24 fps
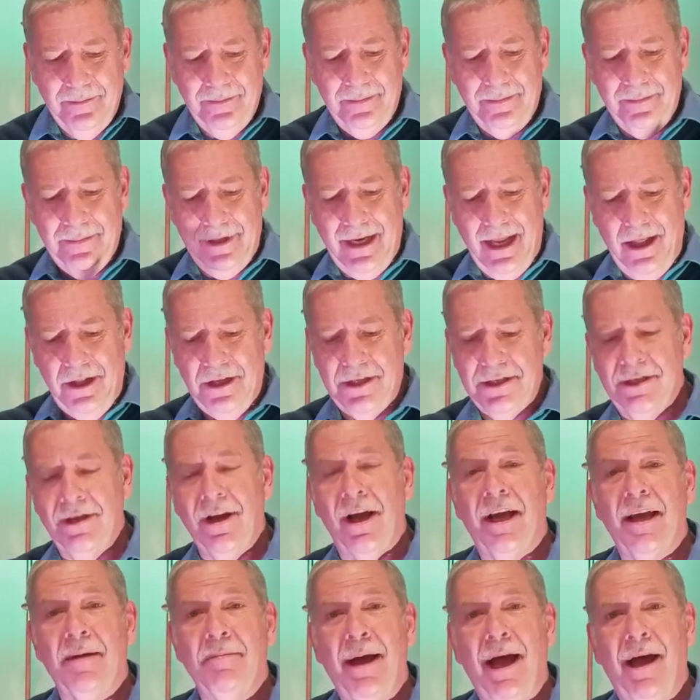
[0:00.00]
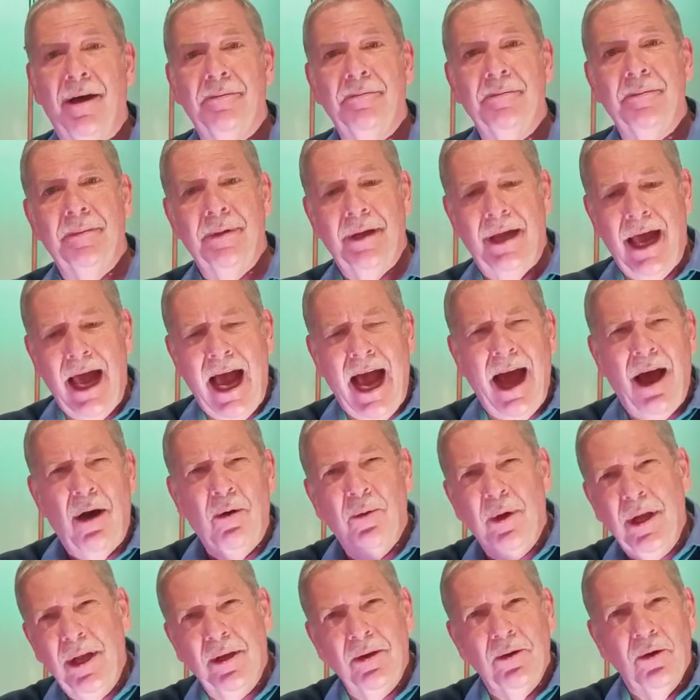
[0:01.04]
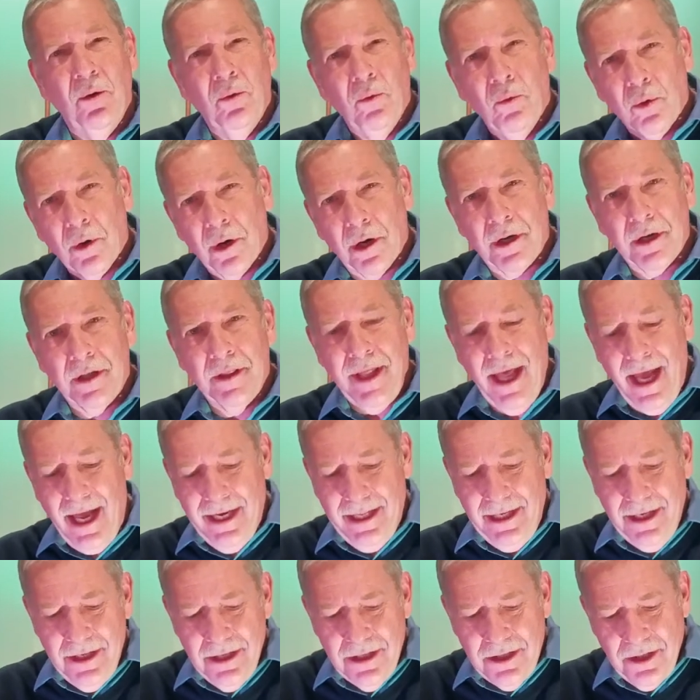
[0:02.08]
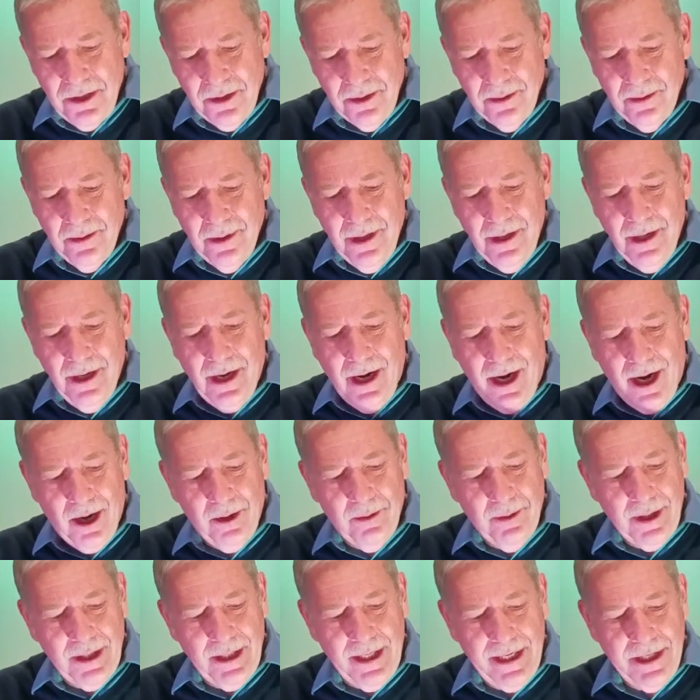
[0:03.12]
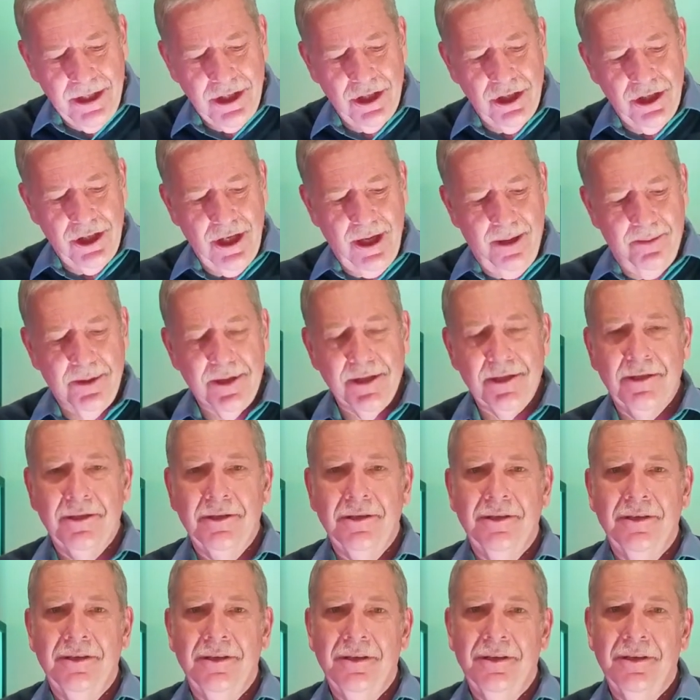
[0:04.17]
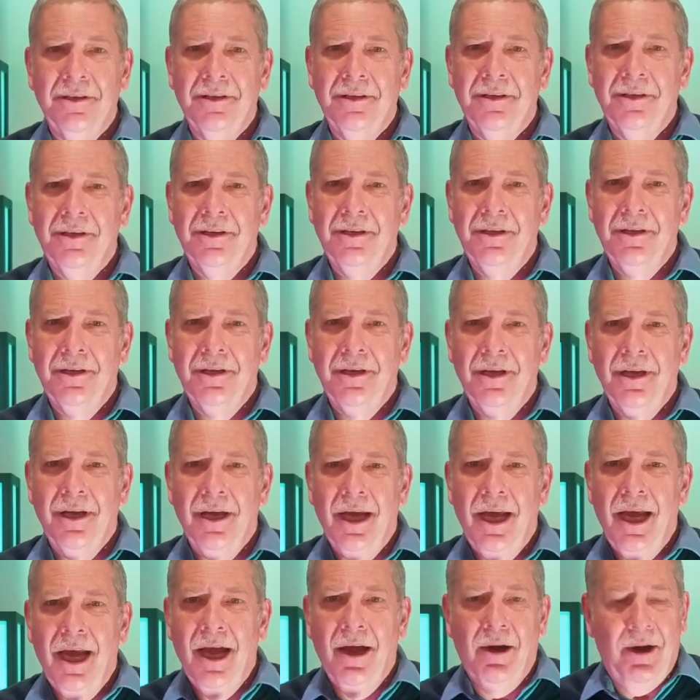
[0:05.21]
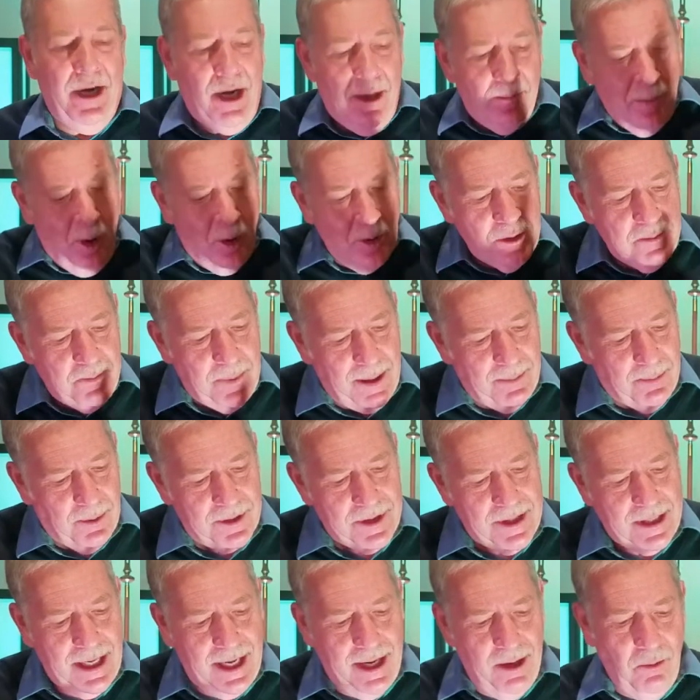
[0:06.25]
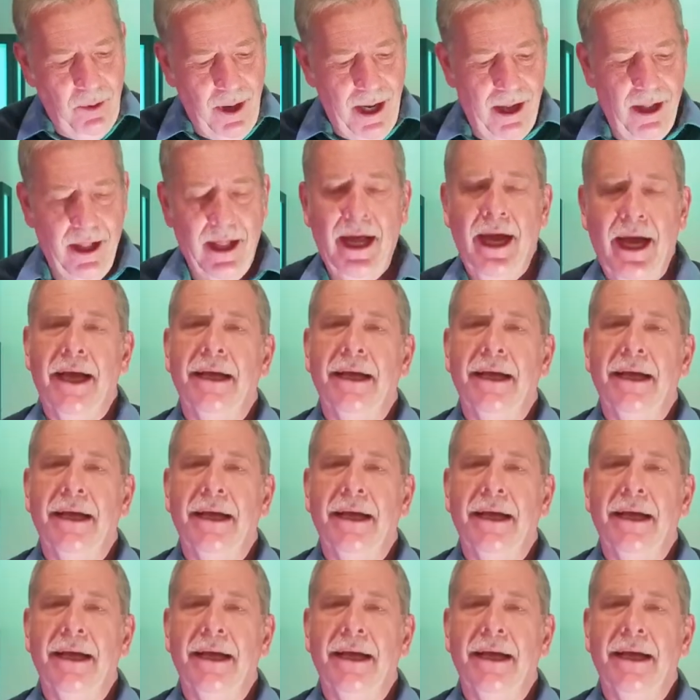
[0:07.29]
Now let's talk about how we work that into our relationships. All right, now most people say, well,